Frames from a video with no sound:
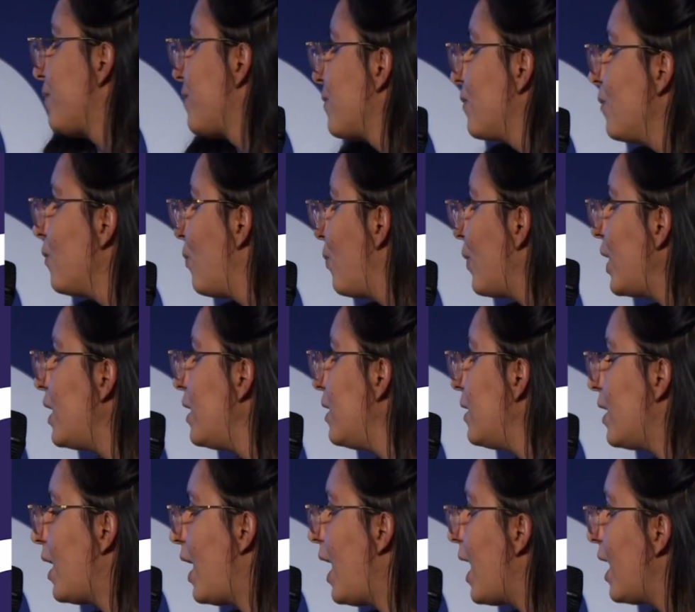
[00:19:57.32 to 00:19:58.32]

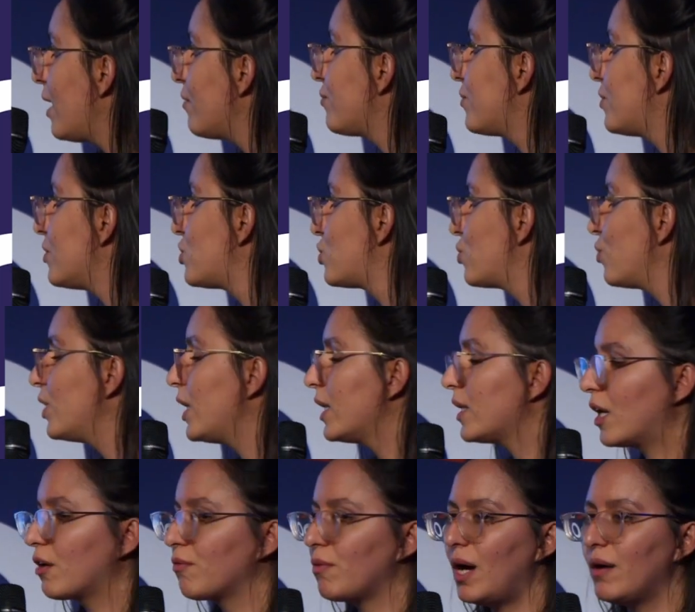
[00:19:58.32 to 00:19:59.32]
we have the tooling
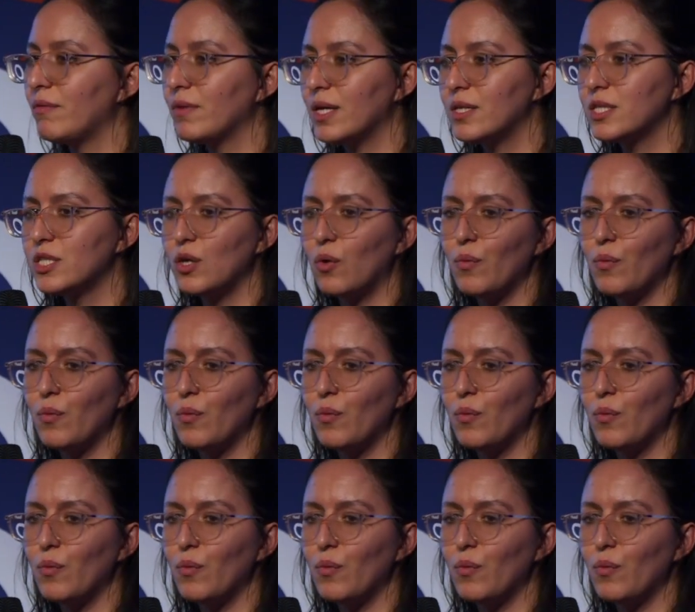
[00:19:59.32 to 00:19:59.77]
around it. So we